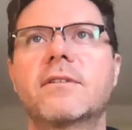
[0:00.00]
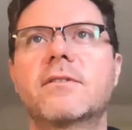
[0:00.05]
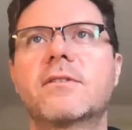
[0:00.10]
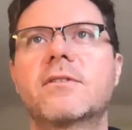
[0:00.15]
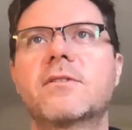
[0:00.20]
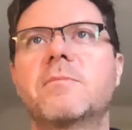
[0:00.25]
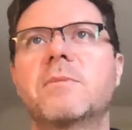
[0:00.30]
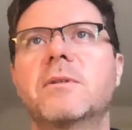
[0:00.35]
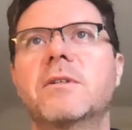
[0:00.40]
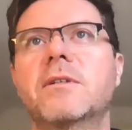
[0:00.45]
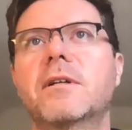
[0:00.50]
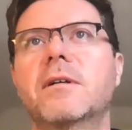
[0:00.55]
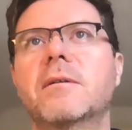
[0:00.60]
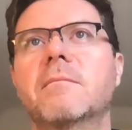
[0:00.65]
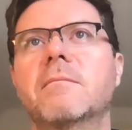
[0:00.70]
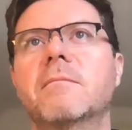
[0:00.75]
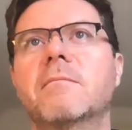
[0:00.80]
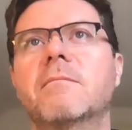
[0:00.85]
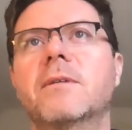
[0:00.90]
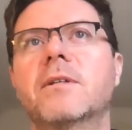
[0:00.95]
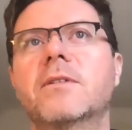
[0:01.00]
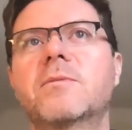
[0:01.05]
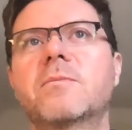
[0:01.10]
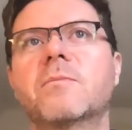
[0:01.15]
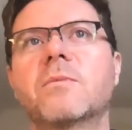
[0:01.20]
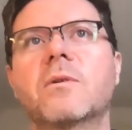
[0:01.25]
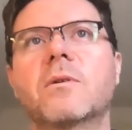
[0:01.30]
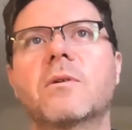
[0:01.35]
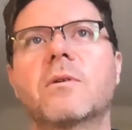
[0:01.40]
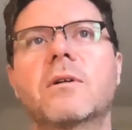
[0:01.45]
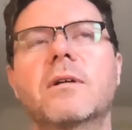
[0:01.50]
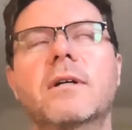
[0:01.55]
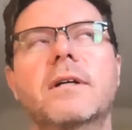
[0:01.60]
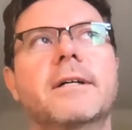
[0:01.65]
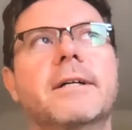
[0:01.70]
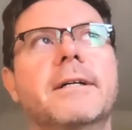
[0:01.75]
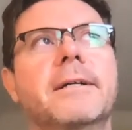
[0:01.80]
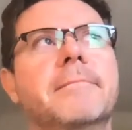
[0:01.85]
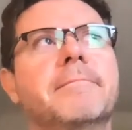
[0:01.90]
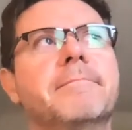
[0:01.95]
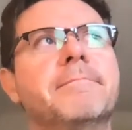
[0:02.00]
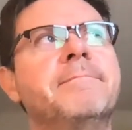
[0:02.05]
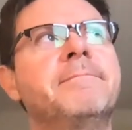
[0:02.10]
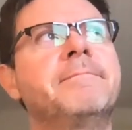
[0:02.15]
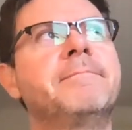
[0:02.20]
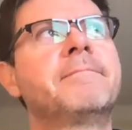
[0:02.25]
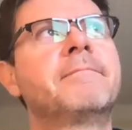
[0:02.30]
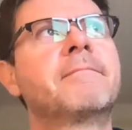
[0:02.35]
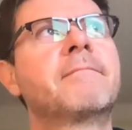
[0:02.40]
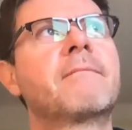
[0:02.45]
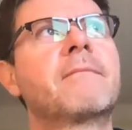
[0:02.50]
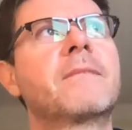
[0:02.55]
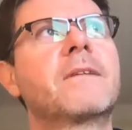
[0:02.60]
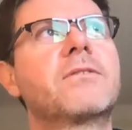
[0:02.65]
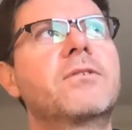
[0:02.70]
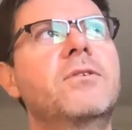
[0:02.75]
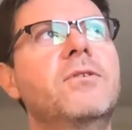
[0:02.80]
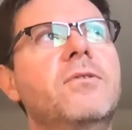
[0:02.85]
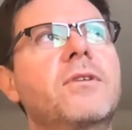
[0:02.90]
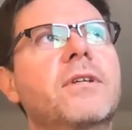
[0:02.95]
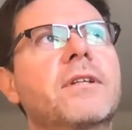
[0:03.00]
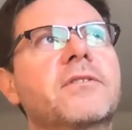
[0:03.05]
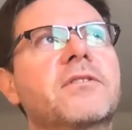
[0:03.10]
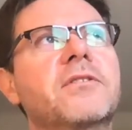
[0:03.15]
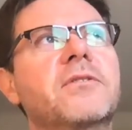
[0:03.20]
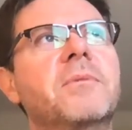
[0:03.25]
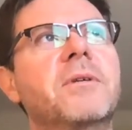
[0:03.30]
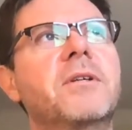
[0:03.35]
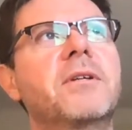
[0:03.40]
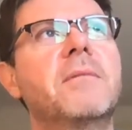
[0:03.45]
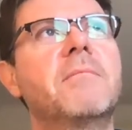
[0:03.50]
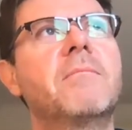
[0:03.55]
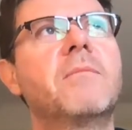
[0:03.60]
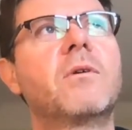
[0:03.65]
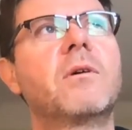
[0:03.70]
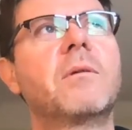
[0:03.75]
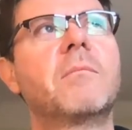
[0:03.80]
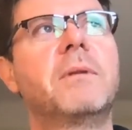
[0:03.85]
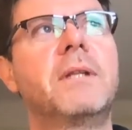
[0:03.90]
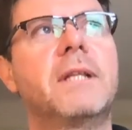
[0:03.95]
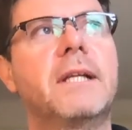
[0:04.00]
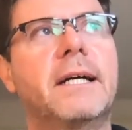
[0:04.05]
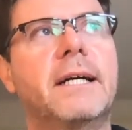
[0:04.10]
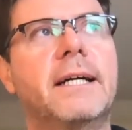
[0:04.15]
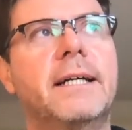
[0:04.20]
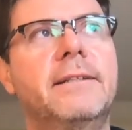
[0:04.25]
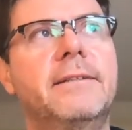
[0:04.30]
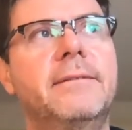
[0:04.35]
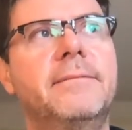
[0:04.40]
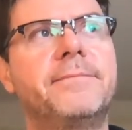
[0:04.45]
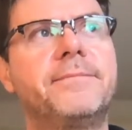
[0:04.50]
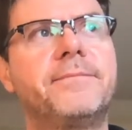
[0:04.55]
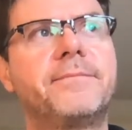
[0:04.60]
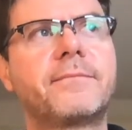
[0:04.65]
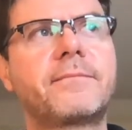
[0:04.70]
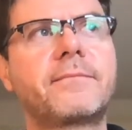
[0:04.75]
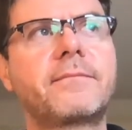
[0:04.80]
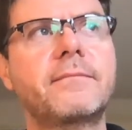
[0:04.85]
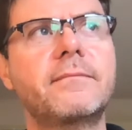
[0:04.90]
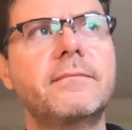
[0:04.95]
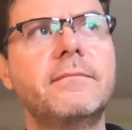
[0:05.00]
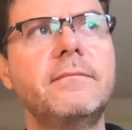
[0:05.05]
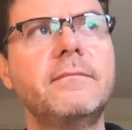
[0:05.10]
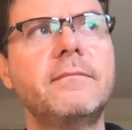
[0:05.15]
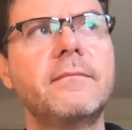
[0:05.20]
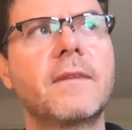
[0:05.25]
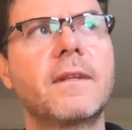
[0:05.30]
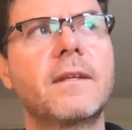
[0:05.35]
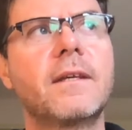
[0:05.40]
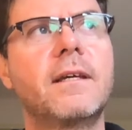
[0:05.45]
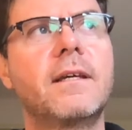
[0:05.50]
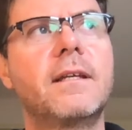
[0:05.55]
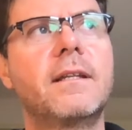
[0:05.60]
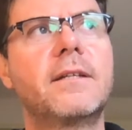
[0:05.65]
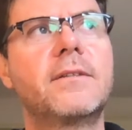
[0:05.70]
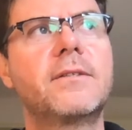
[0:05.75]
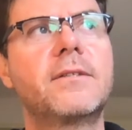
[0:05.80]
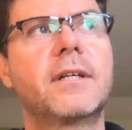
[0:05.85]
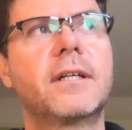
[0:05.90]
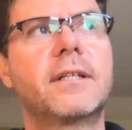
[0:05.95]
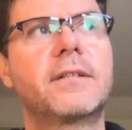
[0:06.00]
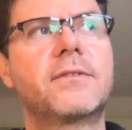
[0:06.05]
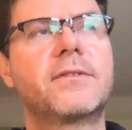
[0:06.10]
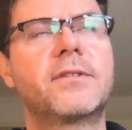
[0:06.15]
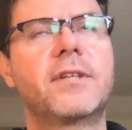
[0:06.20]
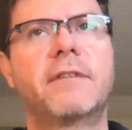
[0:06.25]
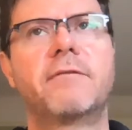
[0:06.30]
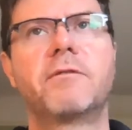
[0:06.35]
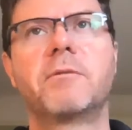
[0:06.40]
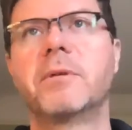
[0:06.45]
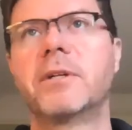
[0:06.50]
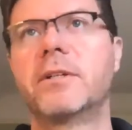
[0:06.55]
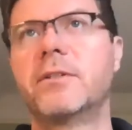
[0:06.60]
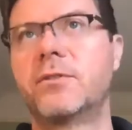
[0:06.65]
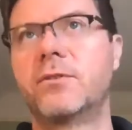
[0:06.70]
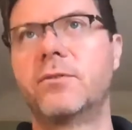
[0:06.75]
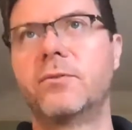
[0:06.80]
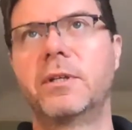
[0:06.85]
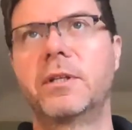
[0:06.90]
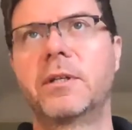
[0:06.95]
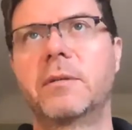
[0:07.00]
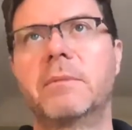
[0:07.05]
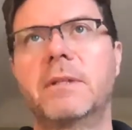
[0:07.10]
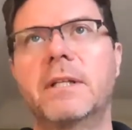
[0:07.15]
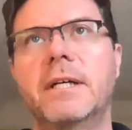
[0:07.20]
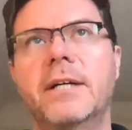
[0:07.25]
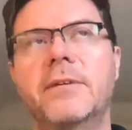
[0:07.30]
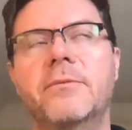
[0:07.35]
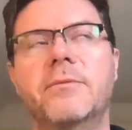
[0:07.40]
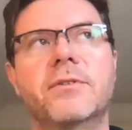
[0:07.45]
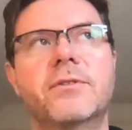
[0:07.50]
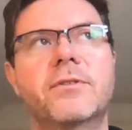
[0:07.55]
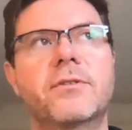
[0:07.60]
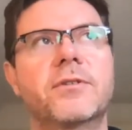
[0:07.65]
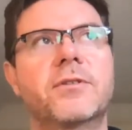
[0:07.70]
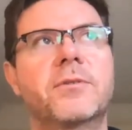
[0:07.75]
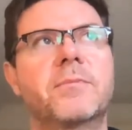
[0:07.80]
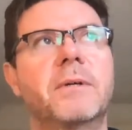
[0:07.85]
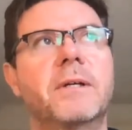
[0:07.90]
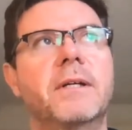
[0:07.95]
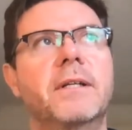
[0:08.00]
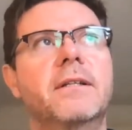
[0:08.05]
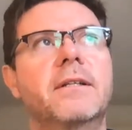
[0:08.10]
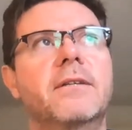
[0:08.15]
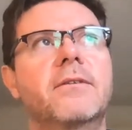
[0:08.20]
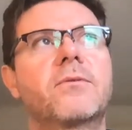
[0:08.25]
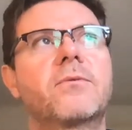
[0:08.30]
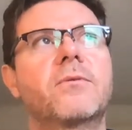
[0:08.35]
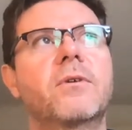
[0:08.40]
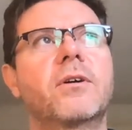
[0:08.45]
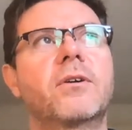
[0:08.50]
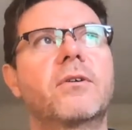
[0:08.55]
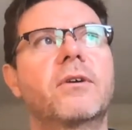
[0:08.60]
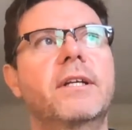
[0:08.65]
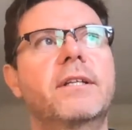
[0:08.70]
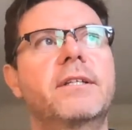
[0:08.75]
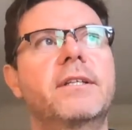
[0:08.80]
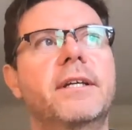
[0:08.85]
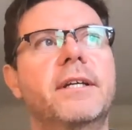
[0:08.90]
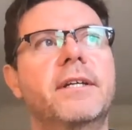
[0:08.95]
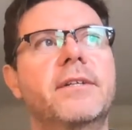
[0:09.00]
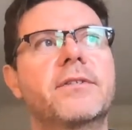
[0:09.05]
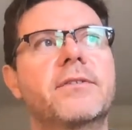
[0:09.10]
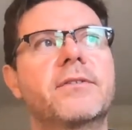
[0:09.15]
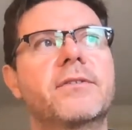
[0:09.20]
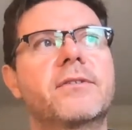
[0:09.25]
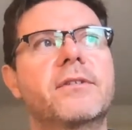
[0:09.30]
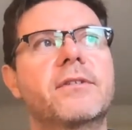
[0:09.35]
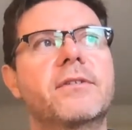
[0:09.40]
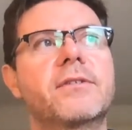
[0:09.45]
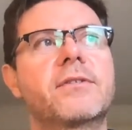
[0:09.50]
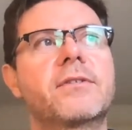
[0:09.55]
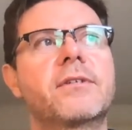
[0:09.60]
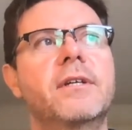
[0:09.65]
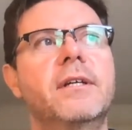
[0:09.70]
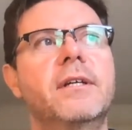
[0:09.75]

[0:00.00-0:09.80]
has become much more, two things, it's become more applied. And that's not to say everybody's doing applied research, but through our granting agencies,